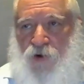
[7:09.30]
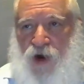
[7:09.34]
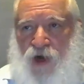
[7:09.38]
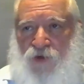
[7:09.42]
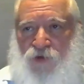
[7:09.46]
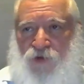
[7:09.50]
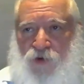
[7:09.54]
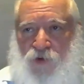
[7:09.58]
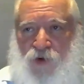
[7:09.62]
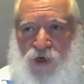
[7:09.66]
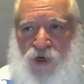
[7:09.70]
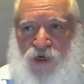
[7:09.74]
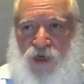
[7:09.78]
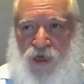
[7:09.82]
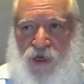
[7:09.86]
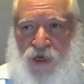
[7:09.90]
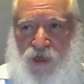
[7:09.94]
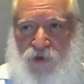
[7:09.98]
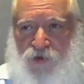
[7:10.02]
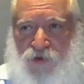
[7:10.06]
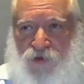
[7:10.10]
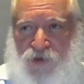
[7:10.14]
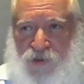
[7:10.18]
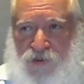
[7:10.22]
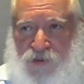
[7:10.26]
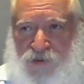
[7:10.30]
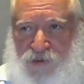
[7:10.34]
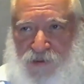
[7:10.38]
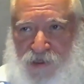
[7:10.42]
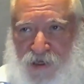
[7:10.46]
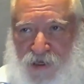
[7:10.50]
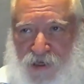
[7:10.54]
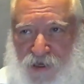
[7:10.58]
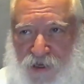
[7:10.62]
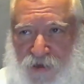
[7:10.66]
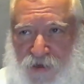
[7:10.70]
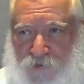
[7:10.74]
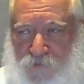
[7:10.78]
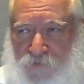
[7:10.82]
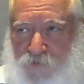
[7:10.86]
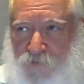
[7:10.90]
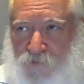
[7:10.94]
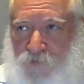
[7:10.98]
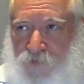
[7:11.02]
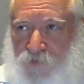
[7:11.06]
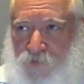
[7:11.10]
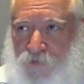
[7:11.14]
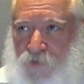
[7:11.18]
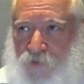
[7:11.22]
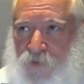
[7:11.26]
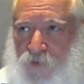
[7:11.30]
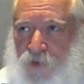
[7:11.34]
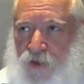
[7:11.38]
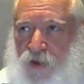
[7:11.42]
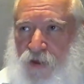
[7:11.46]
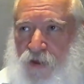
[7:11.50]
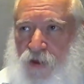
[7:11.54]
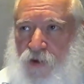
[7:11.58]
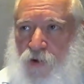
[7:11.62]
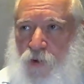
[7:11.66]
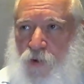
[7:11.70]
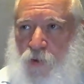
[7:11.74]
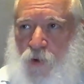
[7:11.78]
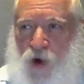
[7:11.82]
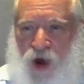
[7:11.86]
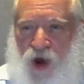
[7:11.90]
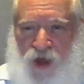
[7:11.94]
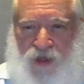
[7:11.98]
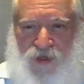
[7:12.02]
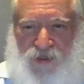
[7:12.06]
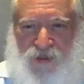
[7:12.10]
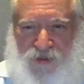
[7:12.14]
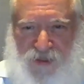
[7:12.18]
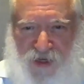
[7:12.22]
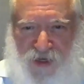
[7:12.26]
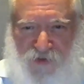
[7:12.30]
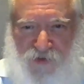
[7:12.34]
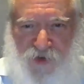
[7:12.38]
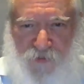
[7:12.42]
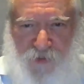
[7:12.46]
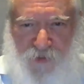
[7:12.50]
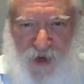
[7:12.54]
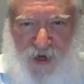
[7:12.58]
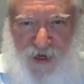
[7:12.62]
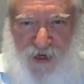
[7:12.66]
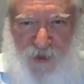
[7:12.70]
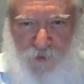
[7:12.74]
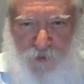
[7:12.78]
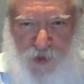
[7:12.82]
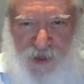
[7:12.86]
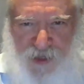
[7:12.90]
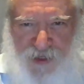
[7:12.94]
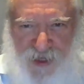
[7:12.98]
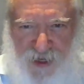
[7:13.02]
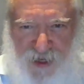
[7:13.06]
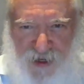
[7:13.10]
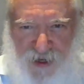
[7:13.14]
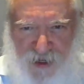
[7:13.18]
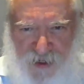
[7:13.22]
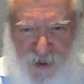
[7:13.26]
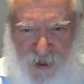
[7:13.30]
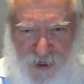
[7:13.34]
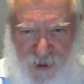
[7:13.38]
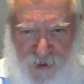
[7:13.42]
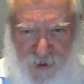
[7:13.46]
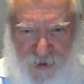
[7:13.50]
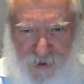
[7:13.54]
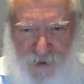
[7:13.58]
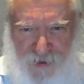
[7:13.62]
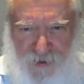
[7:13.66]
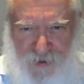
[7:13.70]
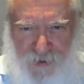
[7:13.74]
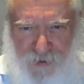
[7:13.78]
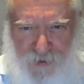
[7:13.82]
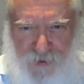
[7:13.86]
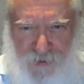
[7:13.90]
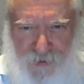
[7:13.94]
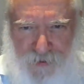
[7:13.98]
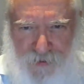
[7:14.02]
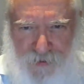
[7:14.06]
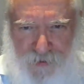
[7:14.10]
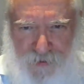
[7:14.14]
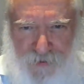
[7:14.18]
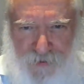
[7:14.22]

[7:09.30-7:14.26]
So, on the one hand, you can say, why is everybody picking on us?